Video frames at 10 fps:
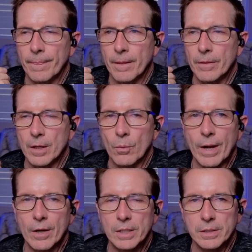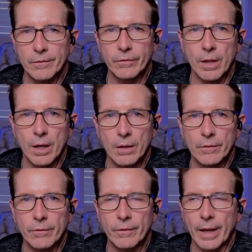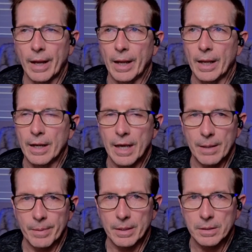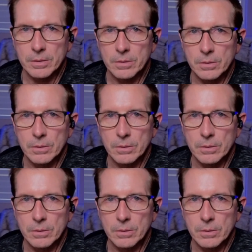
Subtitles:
the awareness of love and happiness.